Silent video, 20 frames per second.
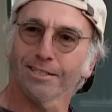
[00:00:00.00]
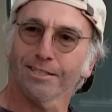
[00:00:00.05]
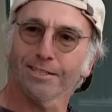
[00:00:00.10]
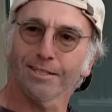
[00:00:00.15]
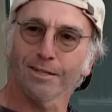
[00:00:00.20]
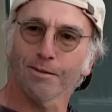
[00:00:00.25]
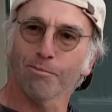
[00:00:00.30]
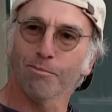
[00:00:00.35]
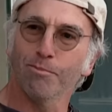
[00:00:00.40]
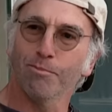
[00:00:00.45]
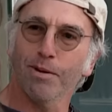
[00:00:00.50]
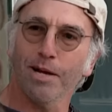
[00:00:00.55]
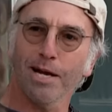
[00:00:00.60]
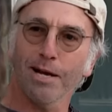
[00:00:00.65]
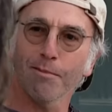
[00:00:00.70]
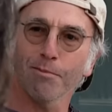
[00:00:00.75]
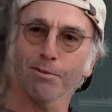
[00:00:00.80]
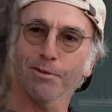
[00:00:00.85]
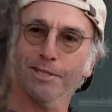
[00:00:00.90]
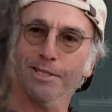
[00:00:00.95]
a
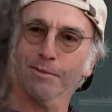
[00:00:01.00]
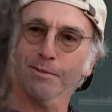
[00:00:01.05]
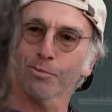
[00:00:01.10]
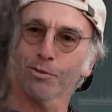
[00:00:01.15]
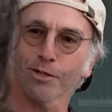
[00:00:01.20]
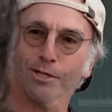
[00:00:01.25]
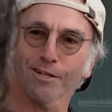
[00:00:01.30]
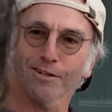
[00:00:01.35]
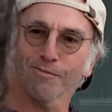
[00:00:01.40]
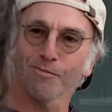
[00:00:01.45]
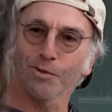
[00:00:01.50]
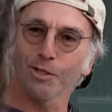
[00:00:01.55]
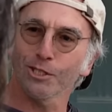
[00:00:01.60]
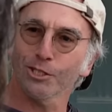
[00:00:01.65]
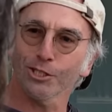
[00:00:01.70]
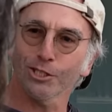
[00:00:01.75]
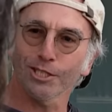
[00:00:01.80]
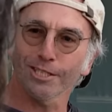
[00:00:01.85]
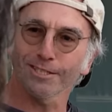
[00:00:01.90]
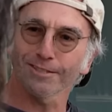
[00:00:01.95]
babbling brook of bullshit.